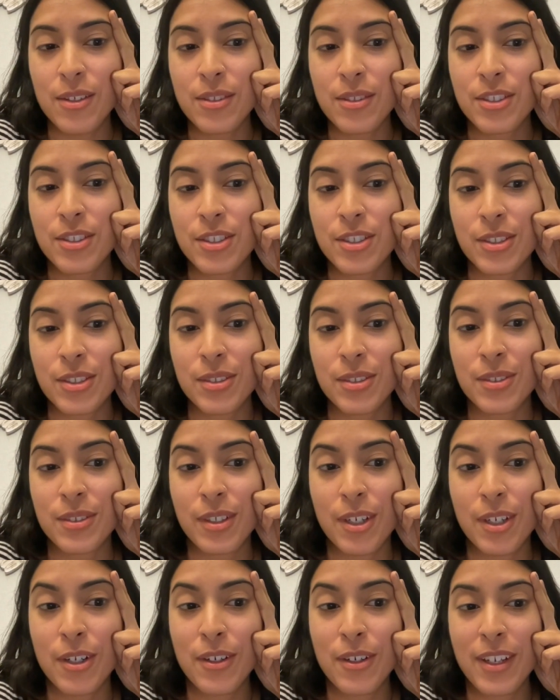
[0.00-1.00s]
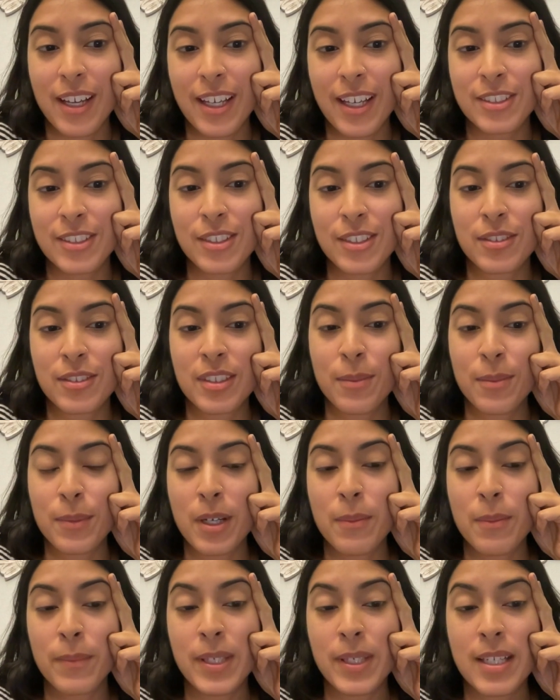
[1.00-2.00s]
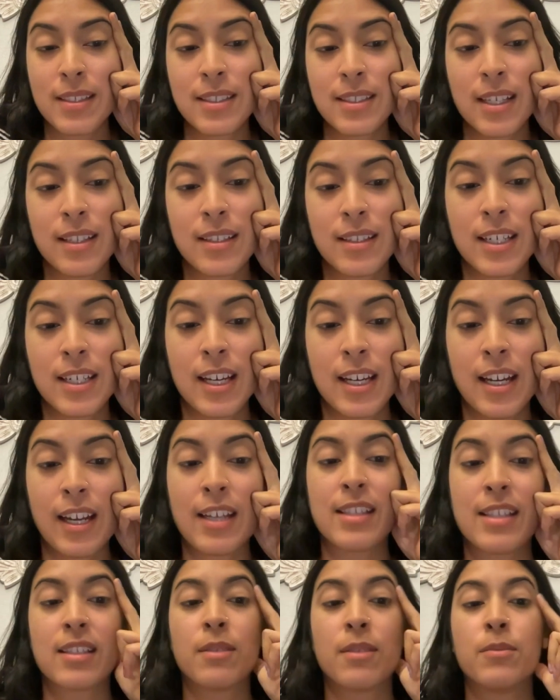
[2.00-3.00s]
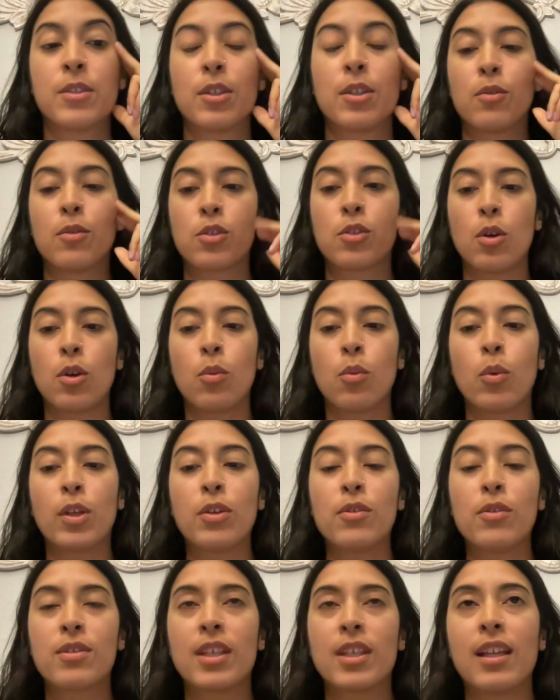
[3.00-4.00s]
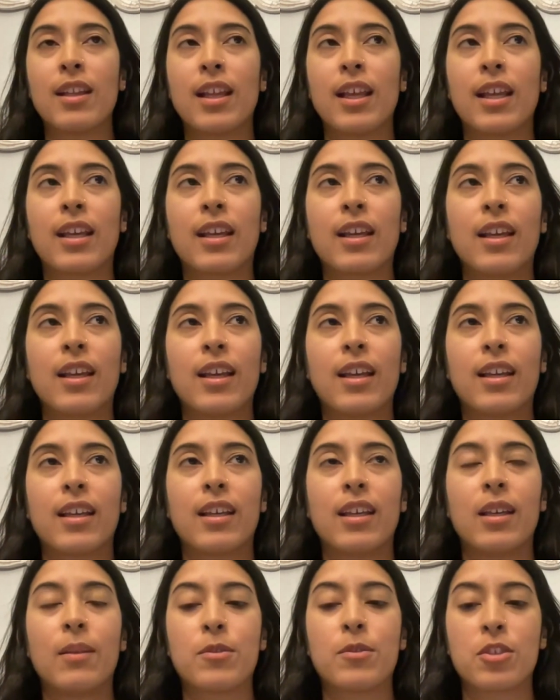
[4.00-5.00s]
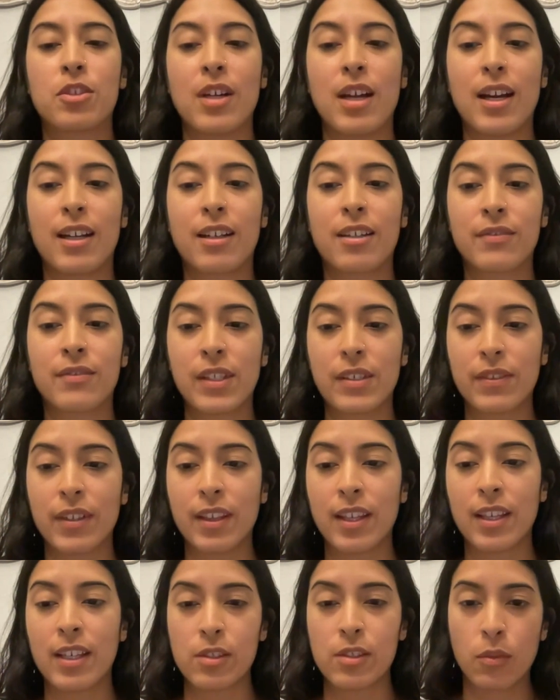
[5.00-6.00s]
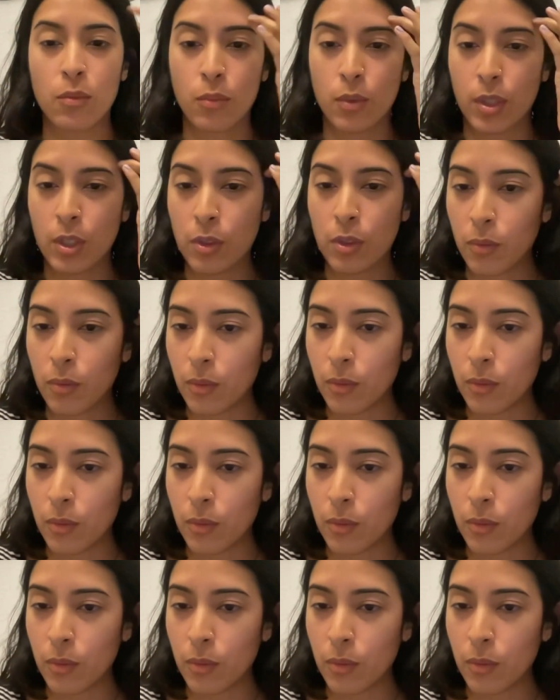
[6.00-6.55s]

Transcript: Oh shoot. Okay, so some companies send 1099, some don't. So when you say like keep track of everything, so what what